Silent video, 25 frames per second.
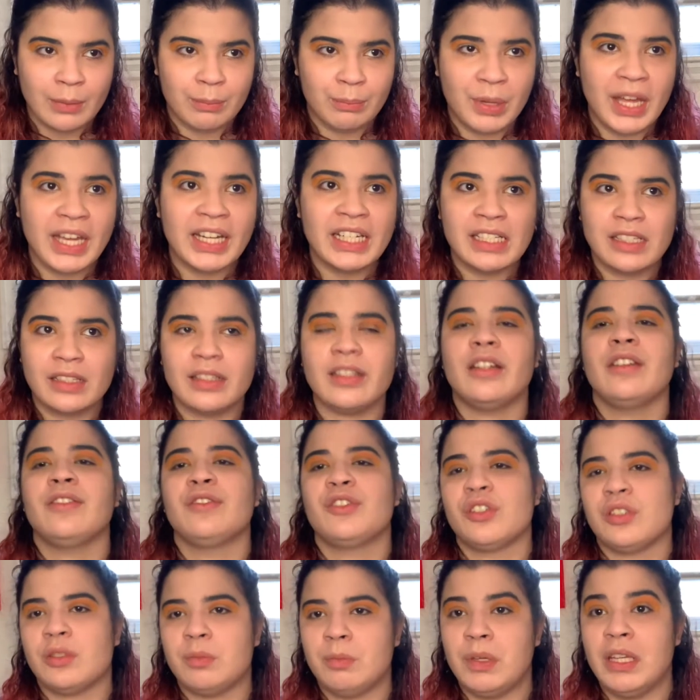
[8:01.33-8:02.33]
But instead of
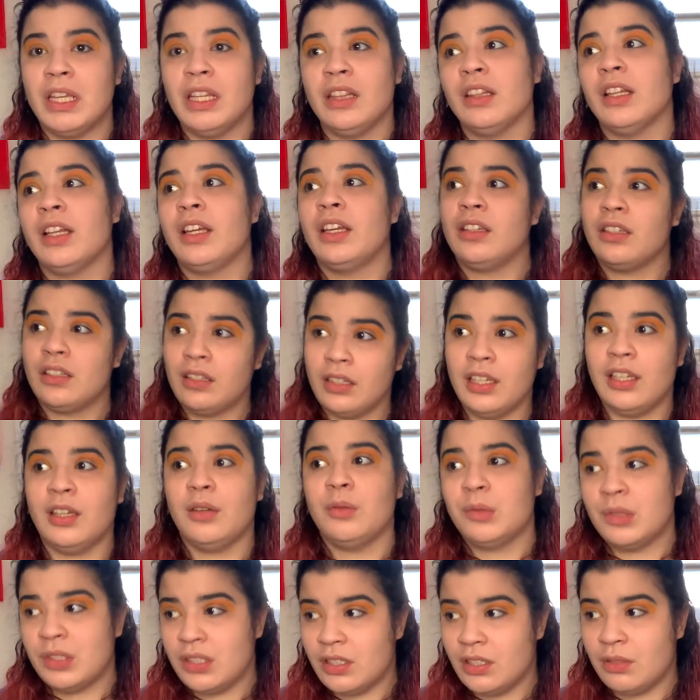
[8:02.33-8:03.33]
just being like, it
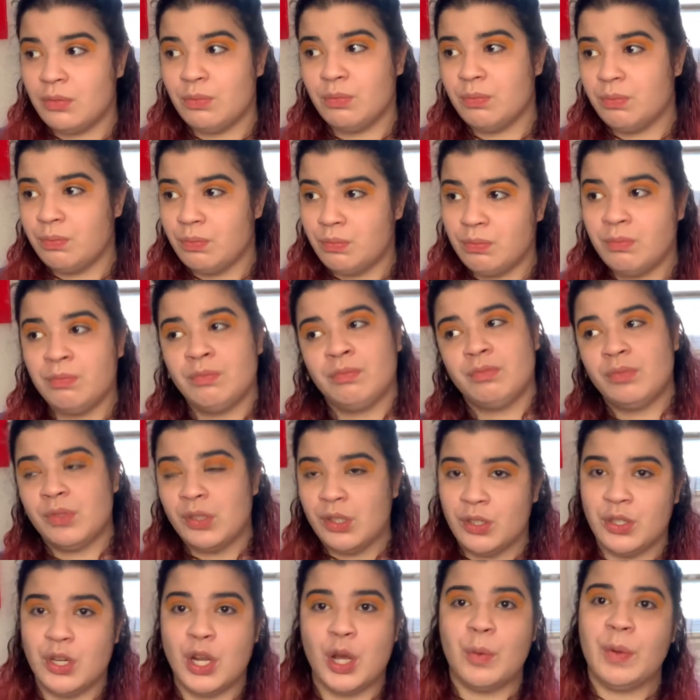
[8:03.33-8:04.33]
was a
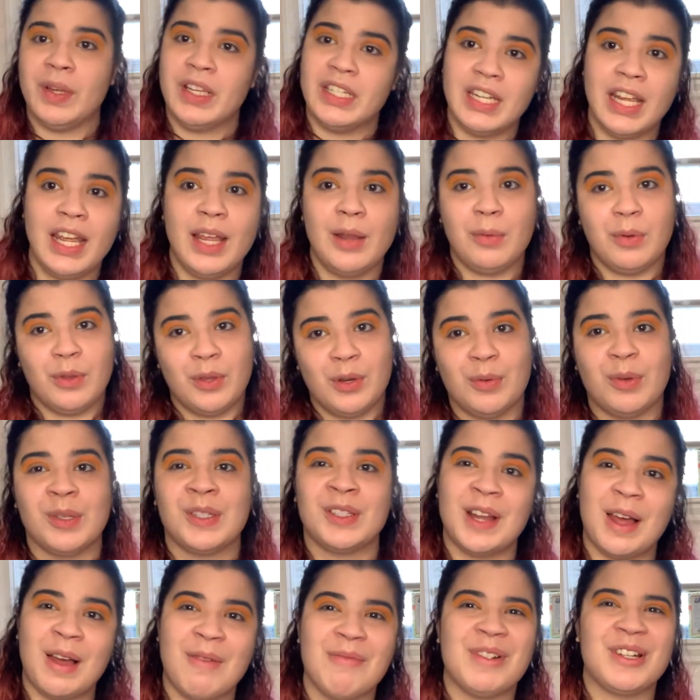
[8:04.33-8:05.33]
snowy day where there
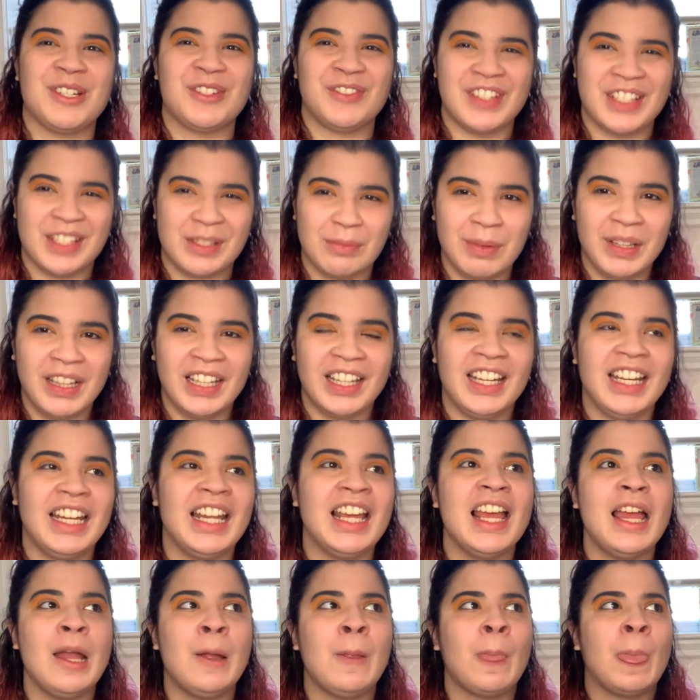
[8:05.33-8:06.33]
was not much
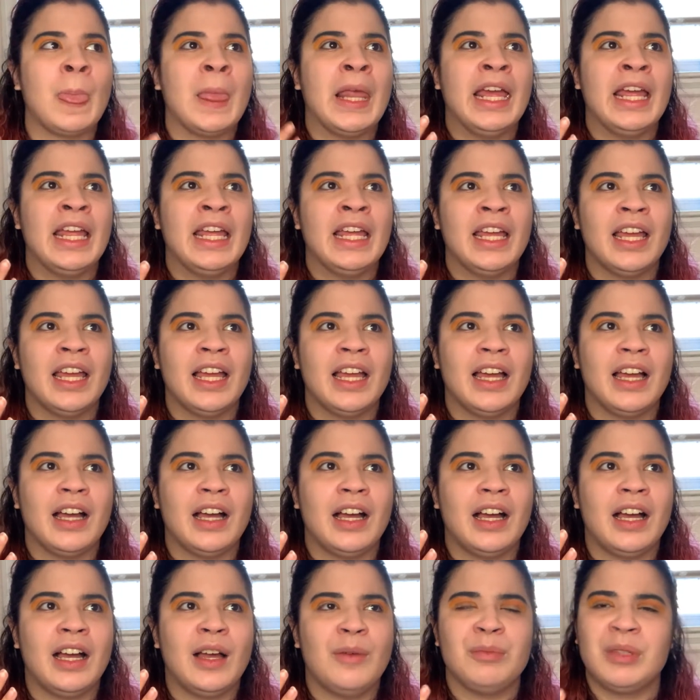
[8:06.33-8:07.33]
visibility,
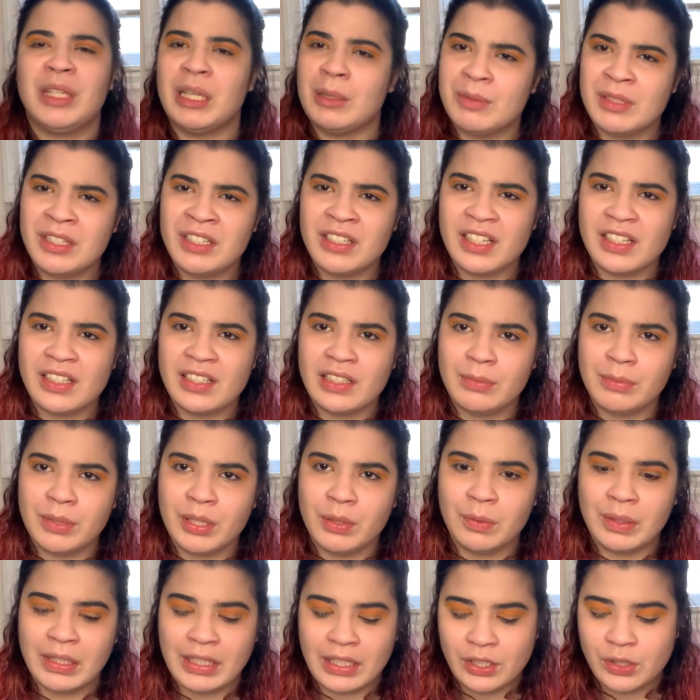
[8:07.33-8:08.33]
Gibson does
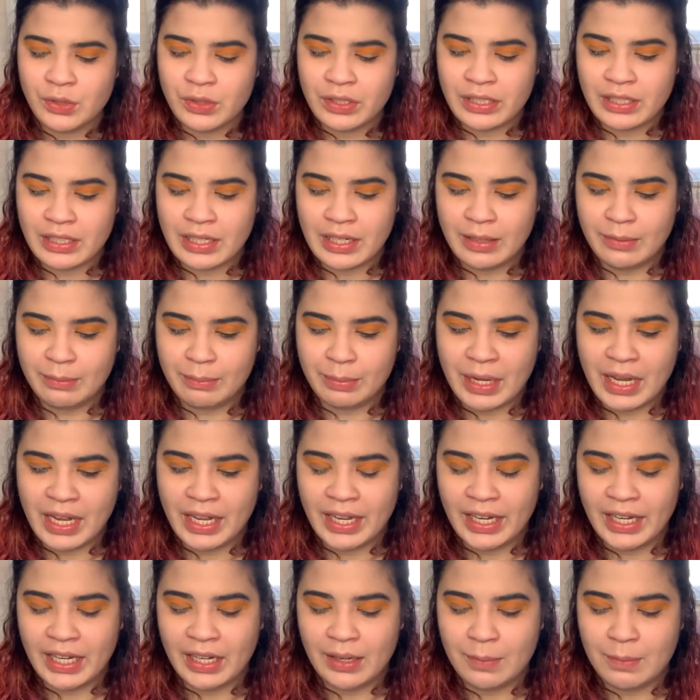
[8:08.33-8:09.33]
something really interesting
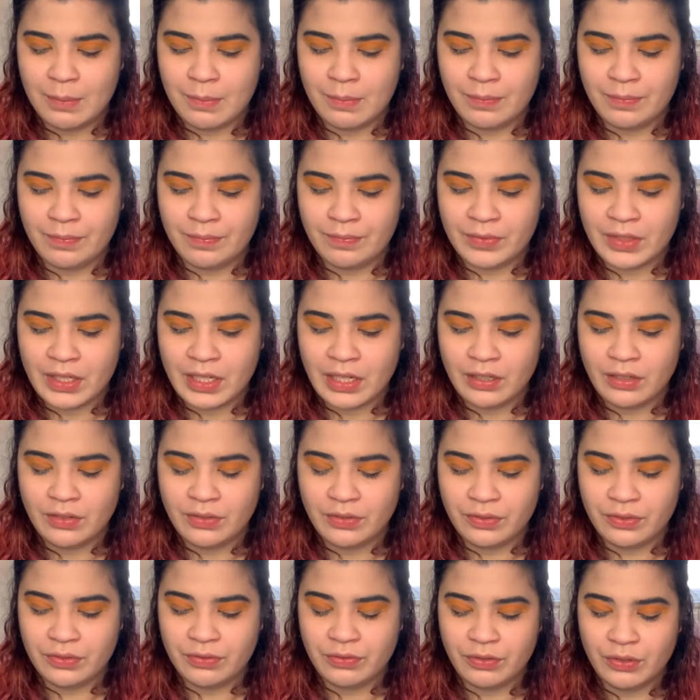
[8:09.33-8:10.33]
by kind
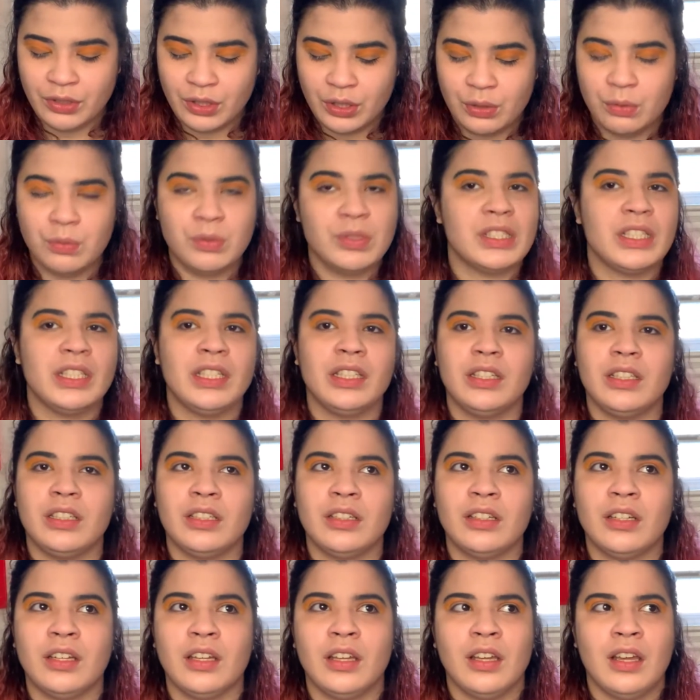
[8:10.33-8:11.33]
of
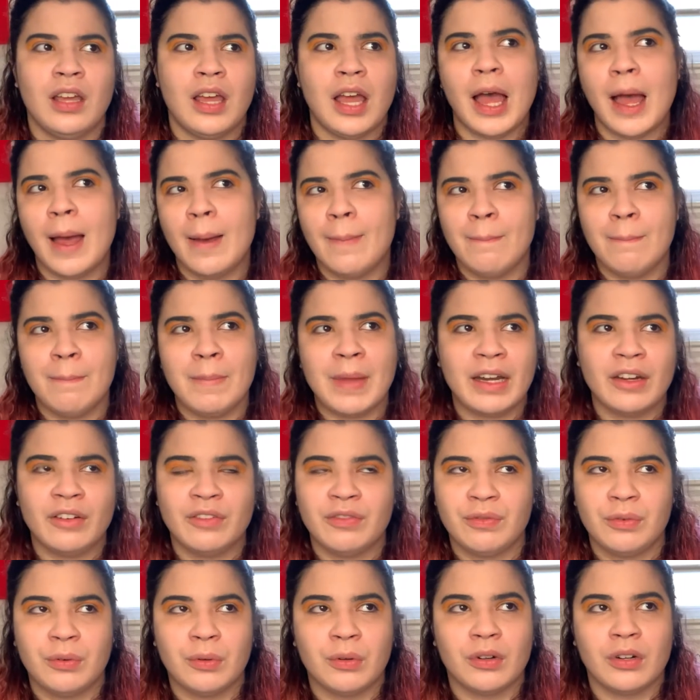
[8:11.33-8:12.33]
using a
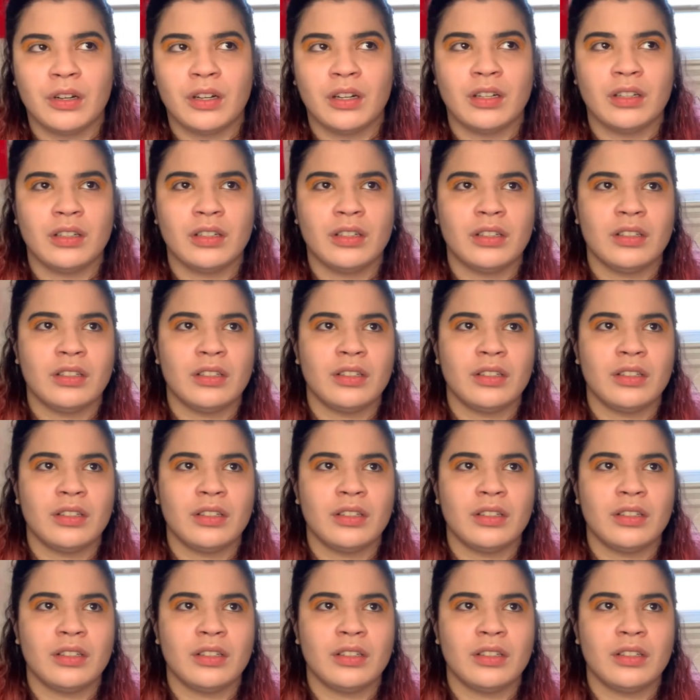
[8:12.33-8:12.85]
metaphor